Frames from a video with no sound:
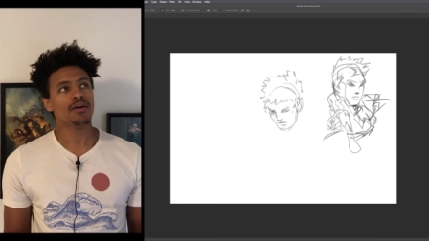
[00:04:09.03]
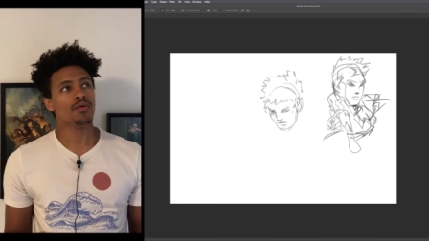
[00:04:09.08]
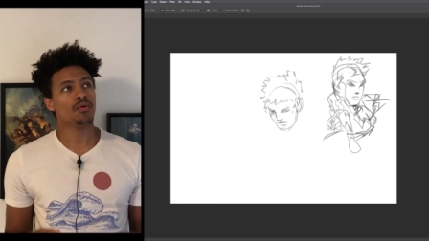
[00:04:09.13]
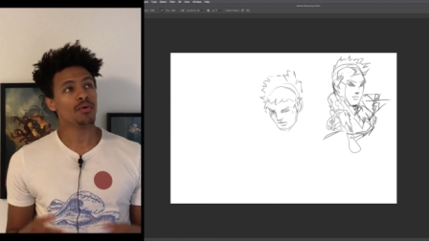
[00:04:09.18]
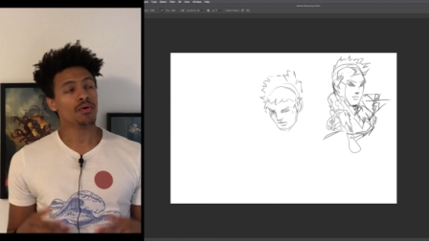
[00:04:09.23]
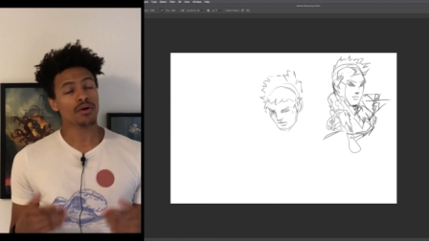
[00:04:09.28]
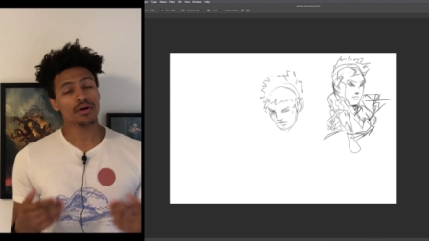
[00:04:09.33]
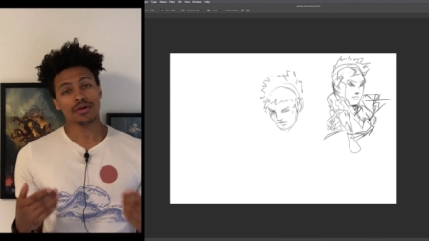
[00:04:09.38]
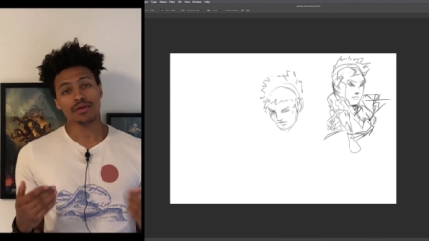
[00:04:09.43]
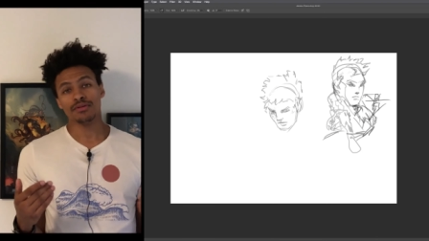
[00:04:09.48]

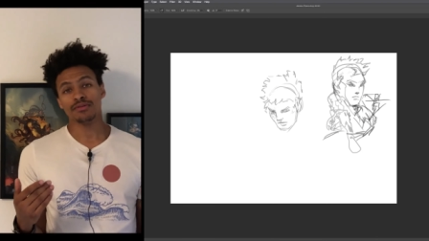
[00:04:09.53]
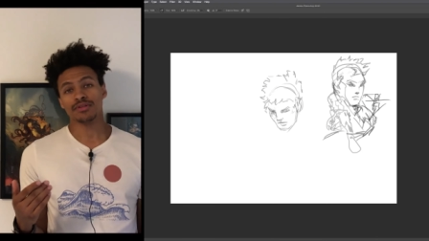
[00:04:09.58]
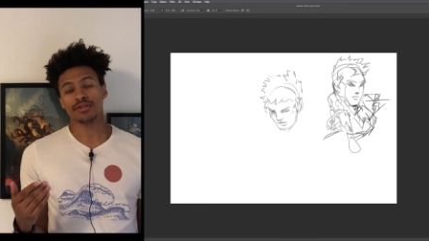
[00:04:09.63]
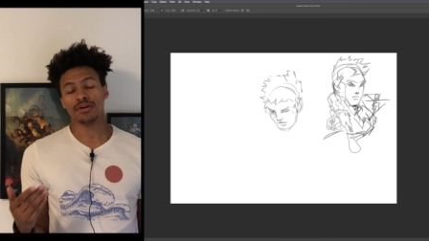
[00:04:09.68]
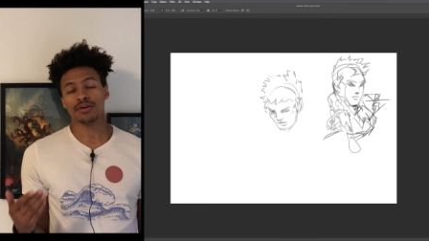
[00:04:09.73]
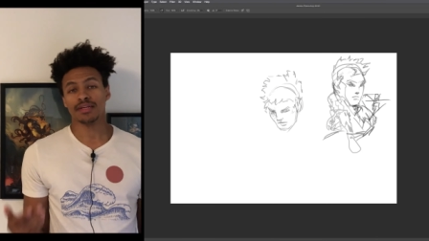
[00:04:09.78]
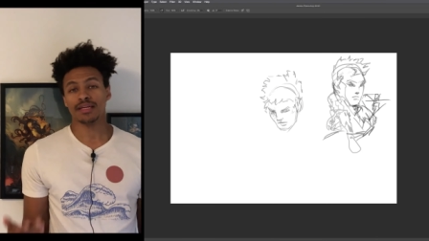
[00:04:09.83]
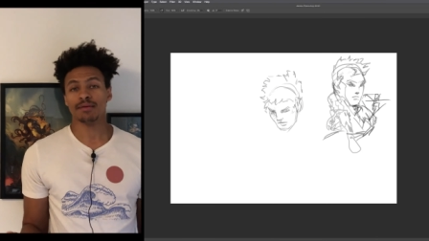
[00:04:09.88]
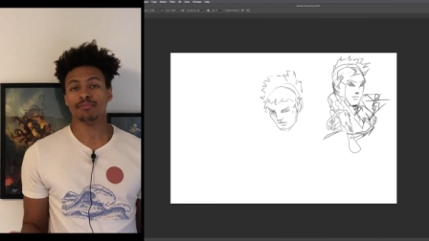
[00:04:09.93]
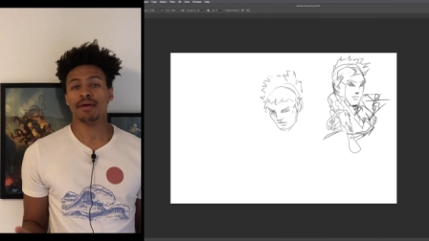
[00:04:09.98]
Or you
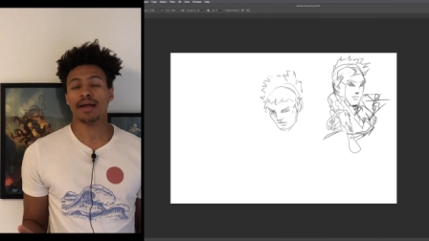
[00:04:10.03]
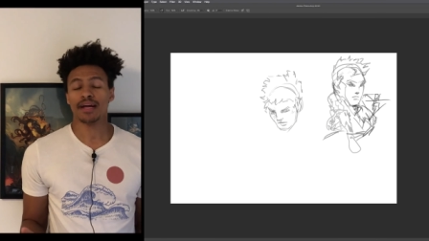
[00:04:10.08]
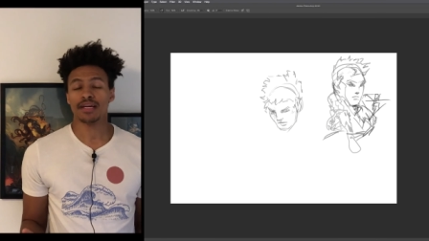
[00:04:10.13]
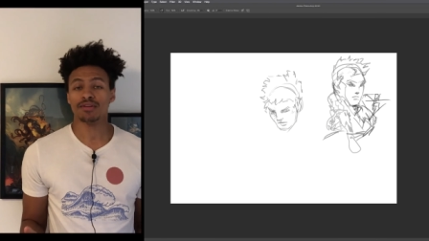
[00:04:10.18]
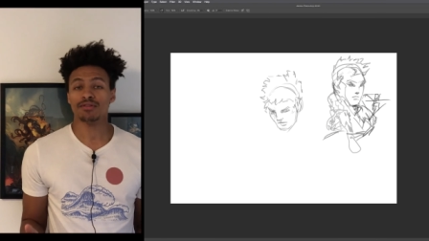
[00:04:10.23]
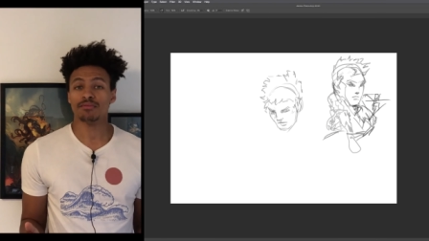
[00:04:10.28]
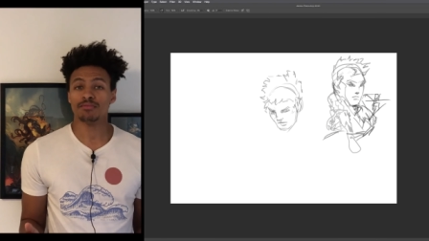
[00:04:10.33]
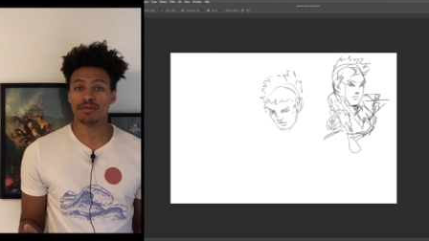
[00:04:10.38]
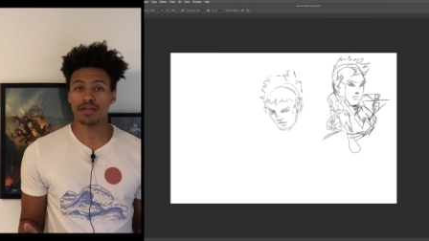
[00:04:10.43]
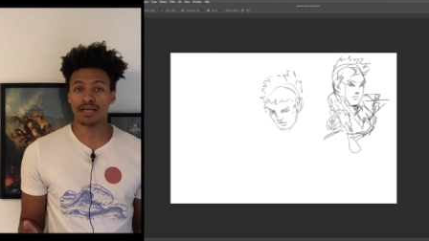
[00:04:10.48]
start to get back
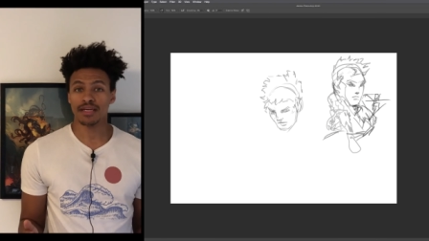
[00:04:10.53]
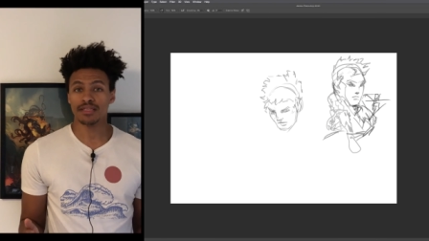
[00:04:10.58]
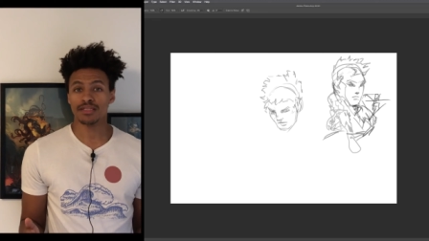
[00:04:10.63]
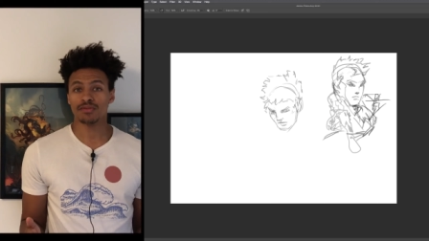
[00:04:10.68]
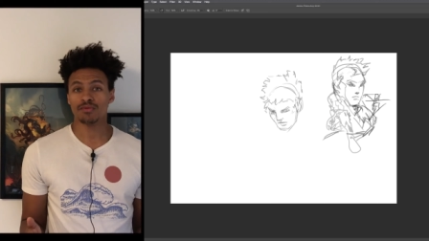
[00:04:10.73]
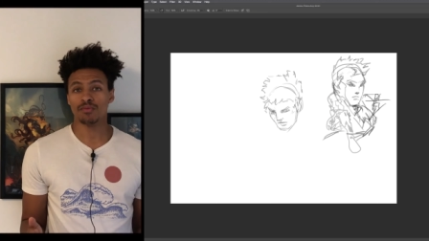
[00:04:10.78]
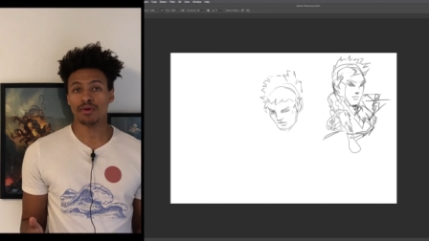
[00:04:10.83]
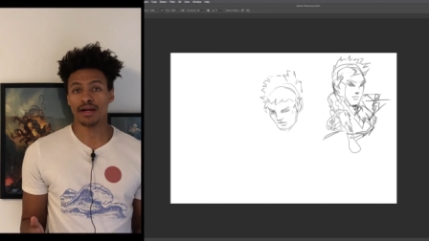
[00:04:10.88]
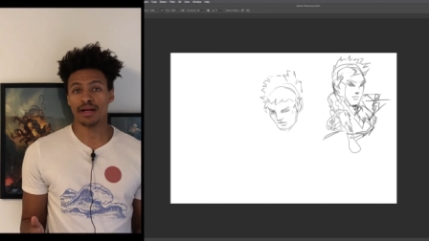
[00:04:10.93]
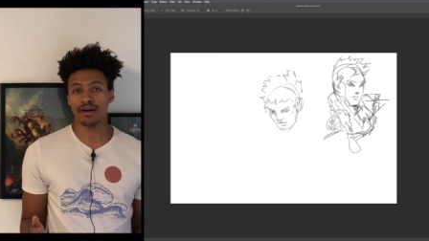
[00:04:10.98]
to a
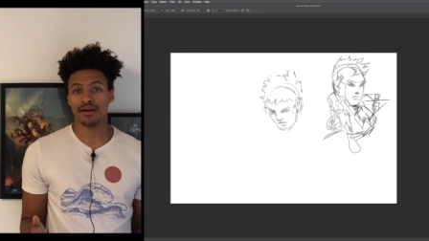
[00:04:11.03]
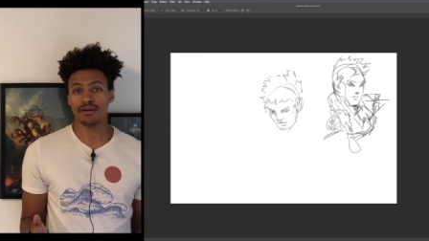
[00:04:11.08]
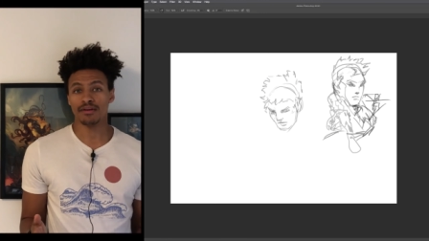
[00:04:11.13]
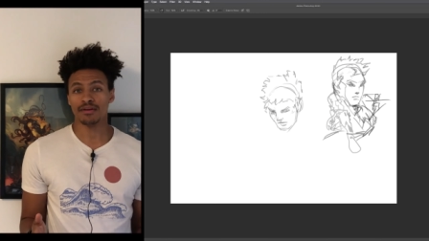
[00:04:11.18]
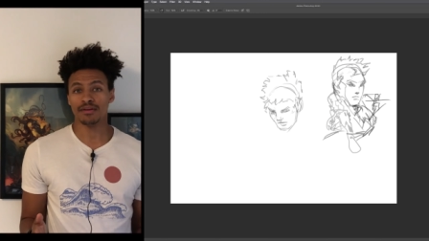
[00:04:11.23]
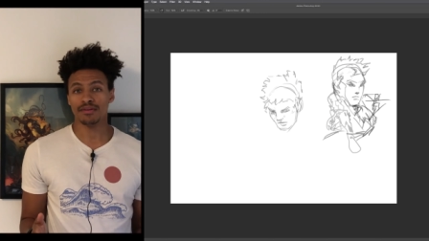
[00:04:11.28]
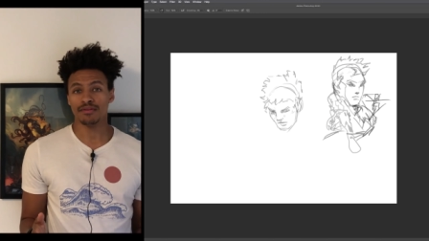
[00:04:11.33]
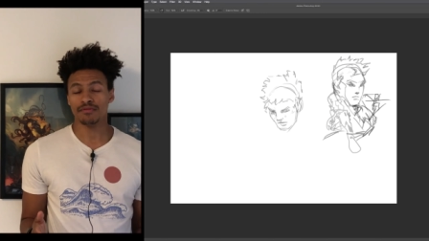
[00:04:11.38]
place where